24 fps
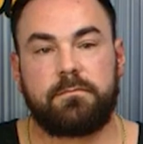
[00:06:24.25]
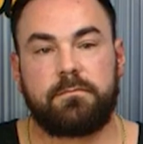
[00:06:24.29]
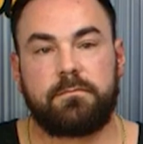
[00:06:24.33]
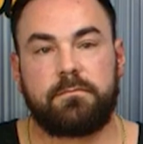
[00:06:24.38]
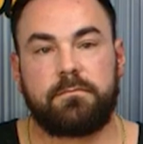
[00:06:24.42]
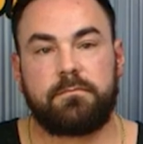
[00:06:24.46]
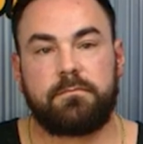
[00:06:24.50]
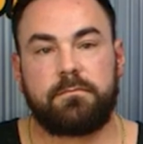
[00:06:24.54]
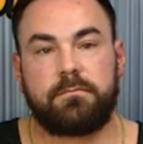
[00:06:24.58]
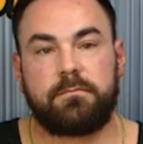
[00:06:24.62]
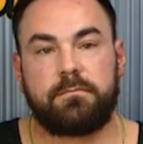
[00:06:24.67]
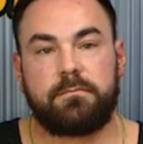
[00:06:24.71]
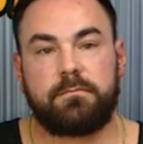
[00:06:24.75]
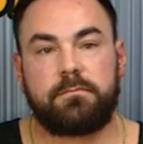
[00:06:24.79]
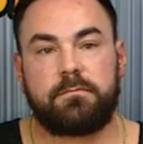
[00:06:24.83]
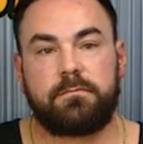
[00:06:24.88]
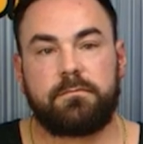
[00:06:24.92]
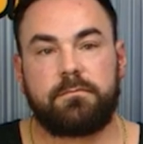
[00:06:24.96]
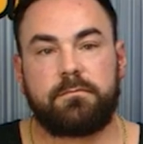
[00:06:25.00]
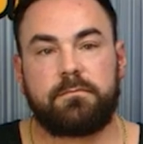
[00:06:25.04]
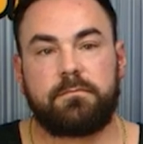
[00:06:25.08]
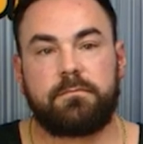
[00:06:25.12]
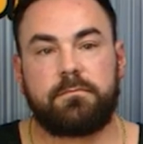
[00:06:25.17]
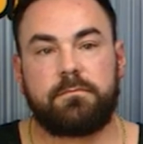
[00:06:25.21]

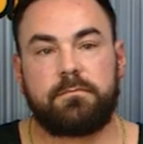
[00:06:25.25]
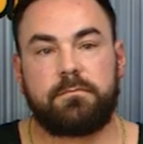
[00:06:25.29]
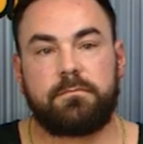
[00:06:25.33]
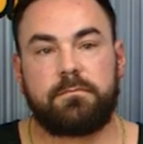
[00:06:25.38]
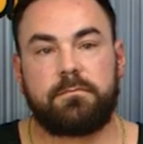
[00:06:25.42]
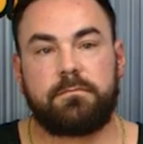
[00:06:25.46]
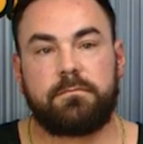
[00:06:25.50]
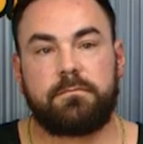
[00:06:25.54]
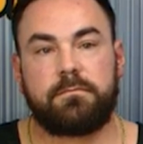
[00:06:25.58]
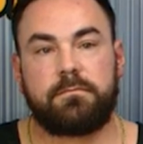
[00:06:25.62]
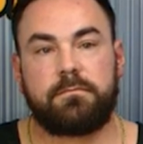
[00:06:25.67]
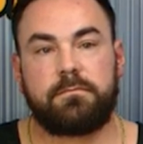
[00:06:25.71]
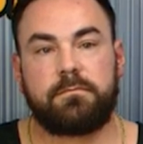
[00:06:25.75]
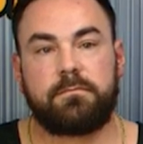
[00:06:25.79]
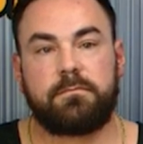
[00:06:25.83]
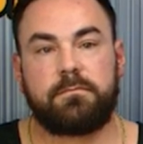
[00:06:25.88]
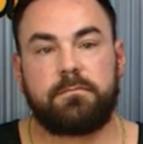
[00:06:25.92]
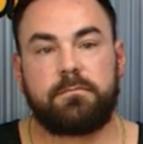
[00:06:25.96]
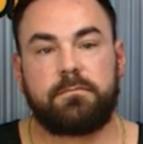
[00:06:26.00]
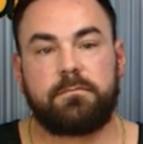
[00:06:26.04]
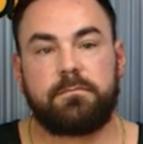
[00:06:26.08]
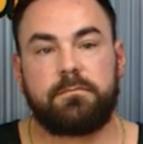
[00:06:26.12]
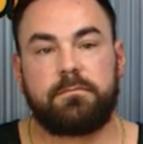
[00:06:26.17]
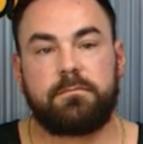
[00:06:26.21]

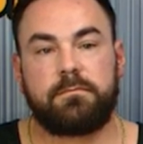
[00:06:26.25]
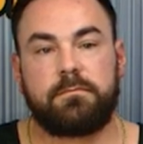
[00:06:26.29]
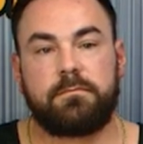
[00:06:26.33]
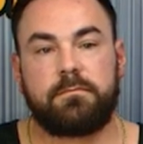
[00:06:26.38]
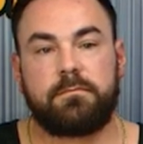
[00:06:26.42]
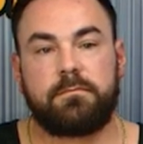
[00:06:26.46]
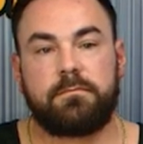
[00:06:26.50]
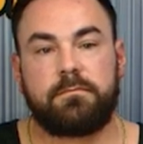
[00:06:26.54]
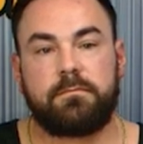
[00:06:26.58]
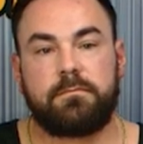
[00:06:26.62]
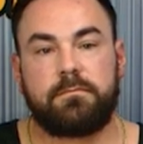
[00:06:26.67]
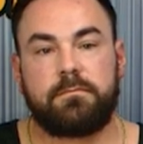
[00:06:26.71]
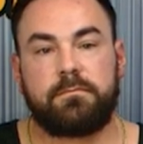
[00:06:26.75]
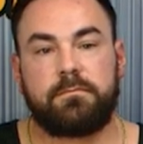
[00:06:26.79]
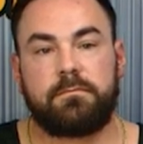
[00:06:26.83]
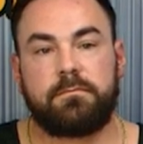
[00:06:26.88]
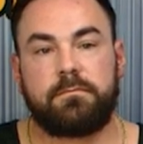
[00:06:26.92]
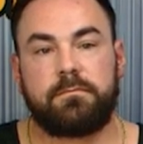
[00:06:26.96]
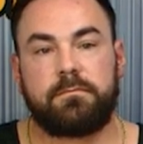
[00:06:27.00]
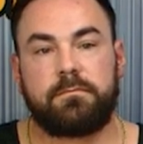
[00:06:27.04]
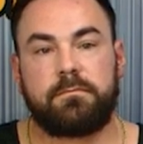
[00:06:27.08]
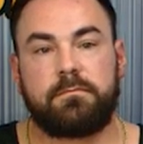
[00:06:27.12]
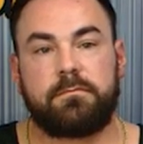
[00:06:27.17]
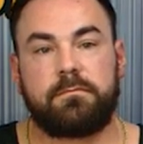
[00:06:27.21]

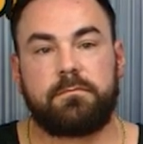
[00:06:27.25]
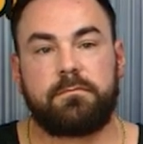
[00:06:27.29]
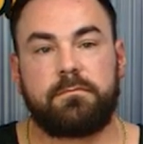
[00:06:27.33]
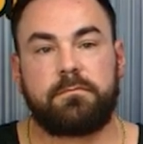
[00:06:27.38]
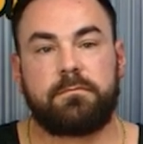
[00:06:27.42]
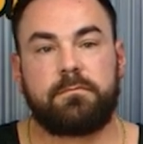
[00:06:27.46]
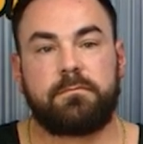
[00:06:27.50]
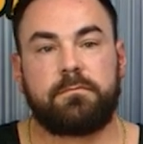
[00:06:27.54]
The person shown says nothing.